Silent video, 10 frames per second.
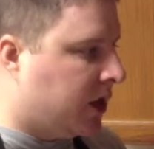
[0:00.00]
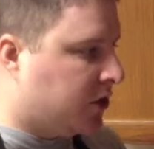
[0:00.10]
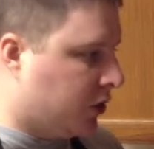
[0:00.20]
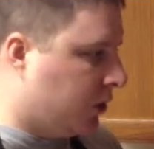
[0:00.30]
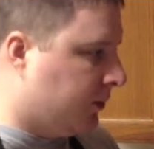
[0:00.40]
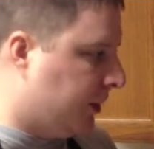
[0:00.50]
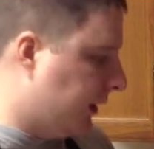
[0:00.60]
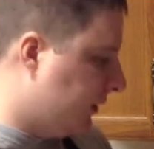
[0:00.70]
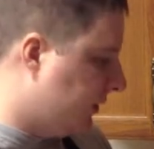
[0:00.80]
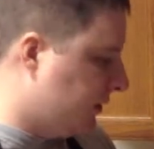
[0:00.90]
Don't
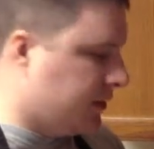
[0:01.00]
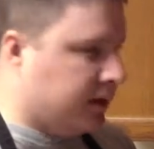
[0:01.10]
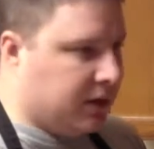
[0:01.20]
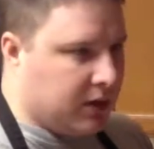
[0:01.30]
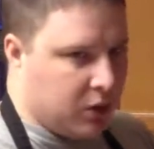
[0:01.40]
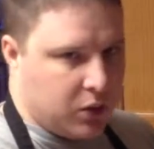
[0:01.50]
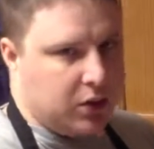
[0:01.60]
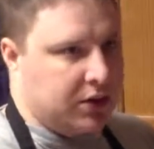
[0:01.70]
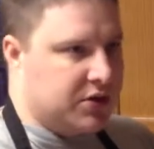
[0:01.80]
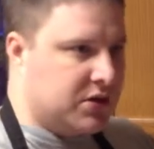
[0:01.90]
mix
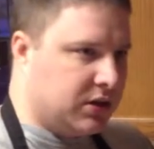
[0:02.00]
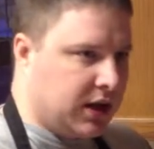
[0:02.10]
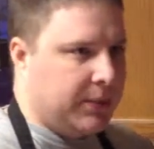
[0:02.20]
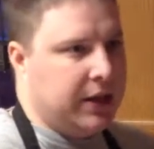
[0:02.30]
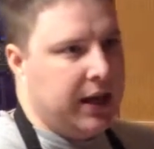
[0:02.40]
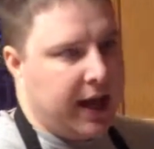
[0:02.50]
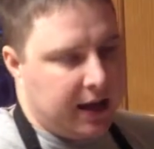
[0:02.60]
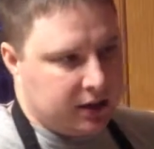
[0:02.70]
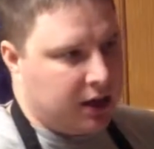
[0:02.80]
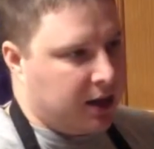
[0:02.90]
orange, lemon,
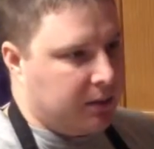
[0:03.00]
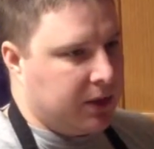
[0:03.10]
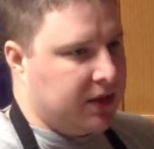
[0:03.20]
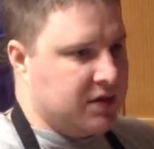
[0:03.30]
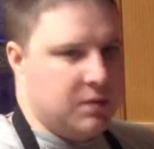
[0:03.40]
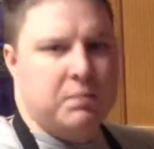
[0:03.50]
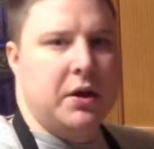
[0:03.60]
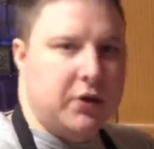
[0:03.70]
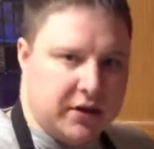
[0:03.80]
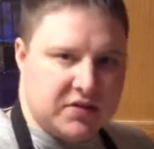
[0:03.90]
and lime because the
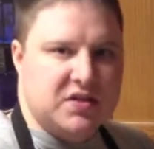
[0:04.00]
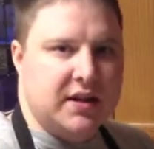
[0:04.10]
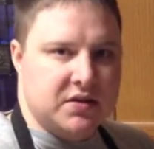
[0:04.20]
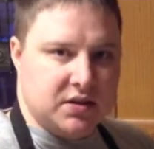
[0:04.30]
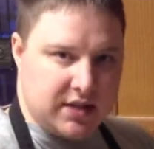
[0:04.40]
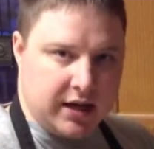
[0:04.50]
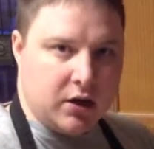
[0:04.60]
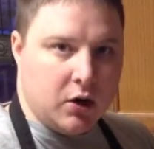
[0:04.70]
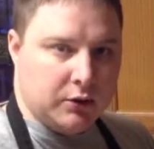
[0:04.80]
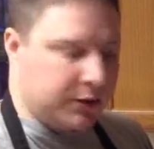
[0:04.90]
bitterness tends to take
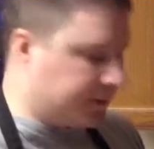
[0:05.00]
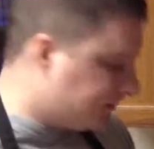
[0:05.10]
over.